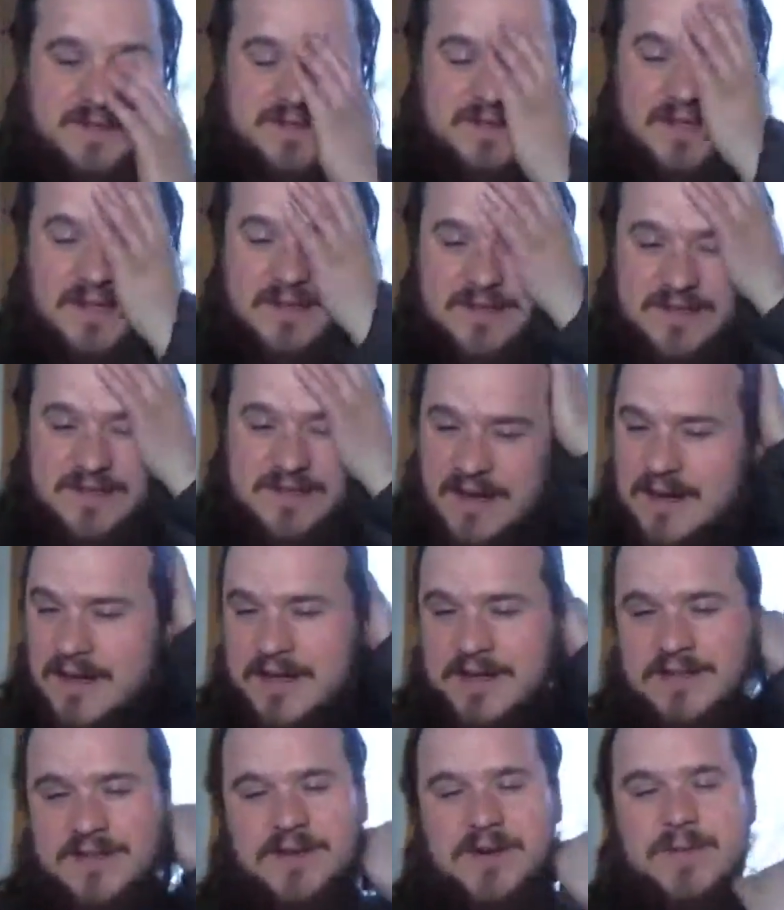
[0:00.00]
and it's not
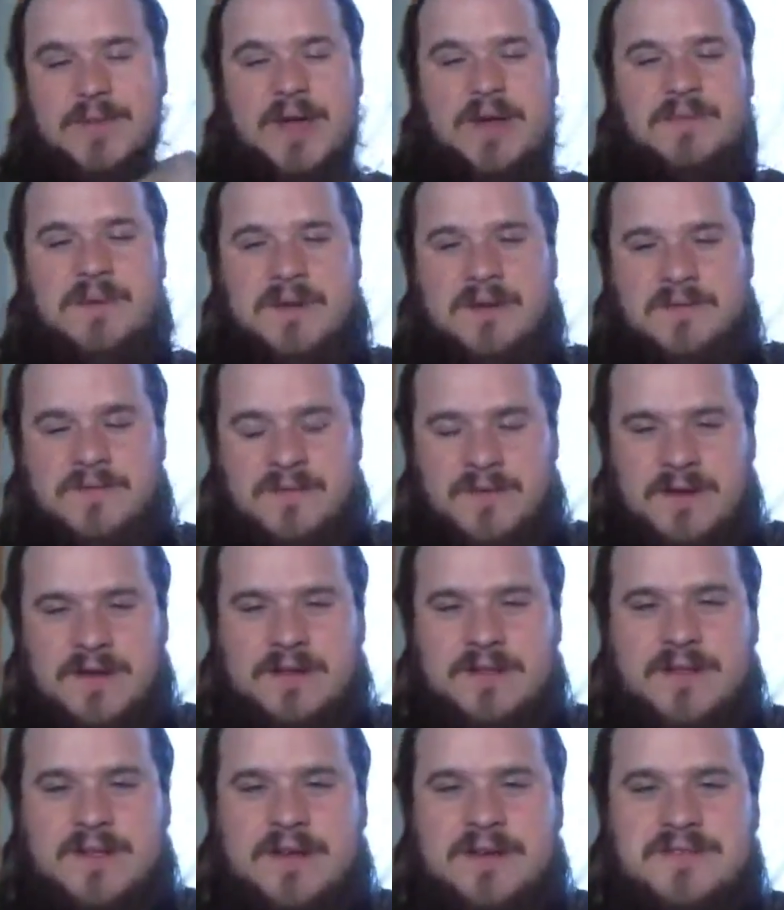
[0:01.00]
an issue, in my opinion, for
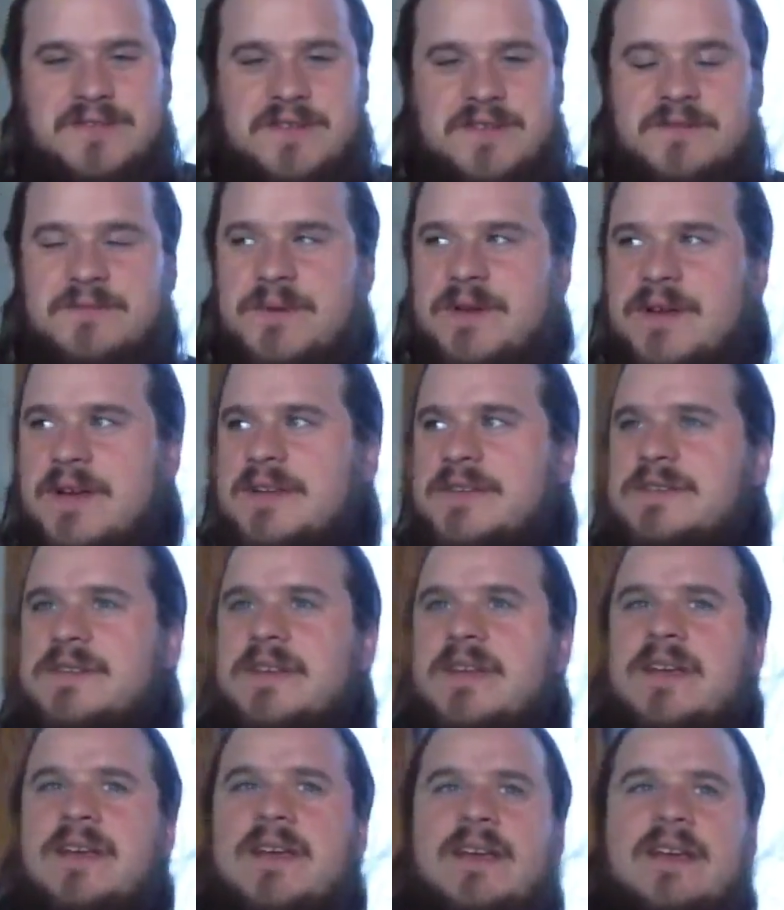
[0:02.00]
any theurgist,
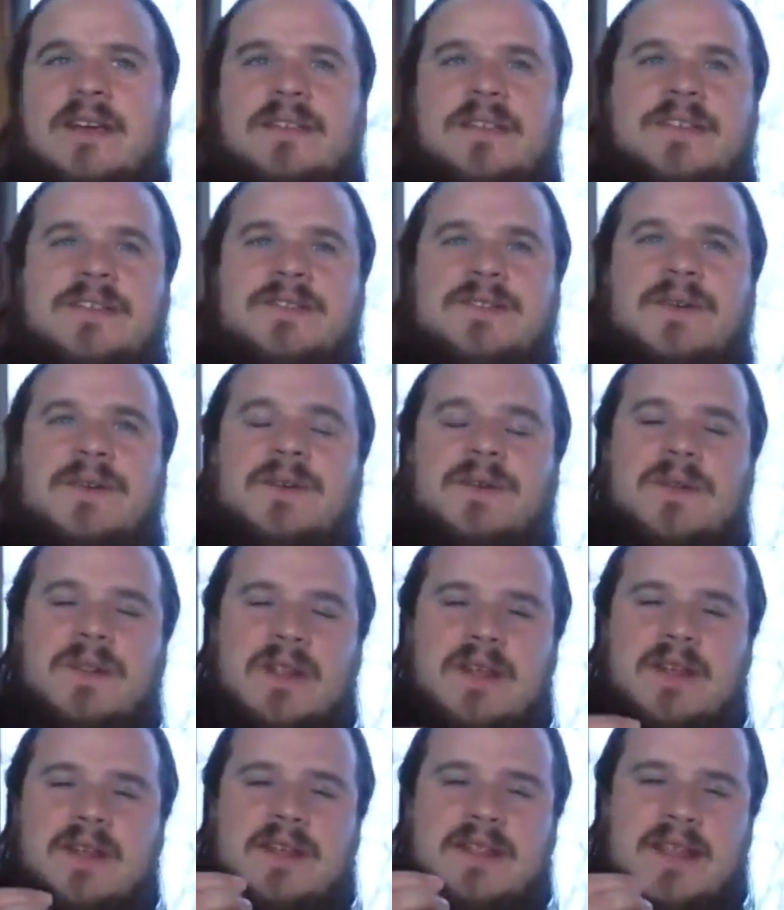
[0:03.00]
because the
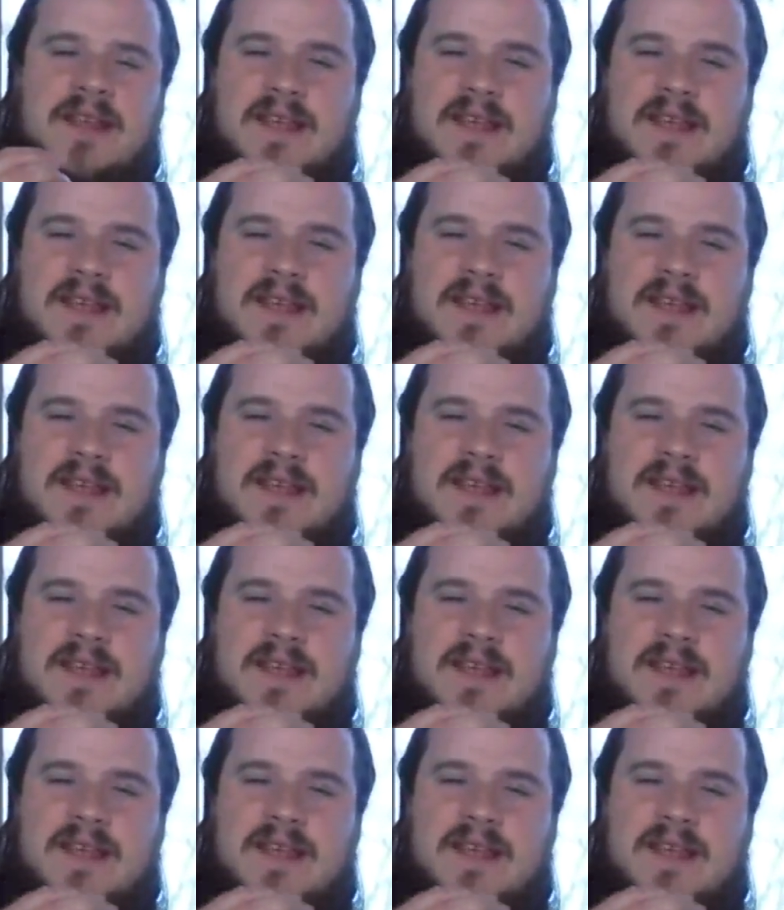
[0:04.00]
soul,